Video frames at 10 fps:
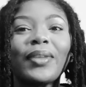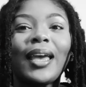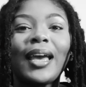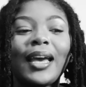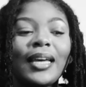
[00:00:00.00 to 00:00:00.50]

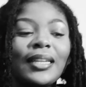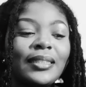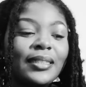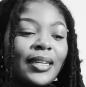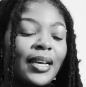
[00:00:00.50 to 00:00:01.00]

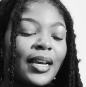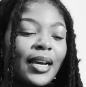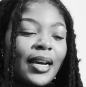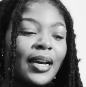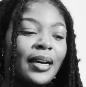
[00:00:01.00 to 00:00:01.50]
And
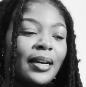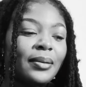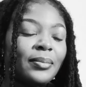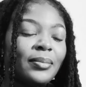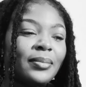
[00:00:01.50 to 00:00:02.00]

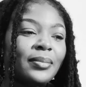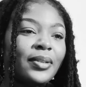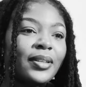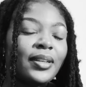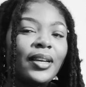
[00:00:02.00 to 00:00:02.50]
I'm
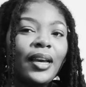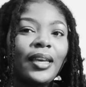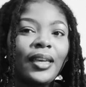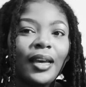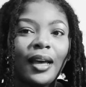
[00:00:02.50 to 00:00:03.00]

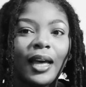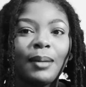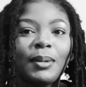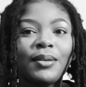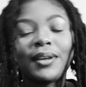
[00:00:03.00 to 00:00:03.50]

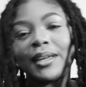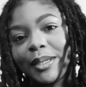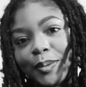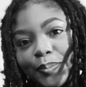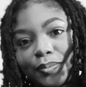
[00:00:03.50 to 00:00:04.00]
having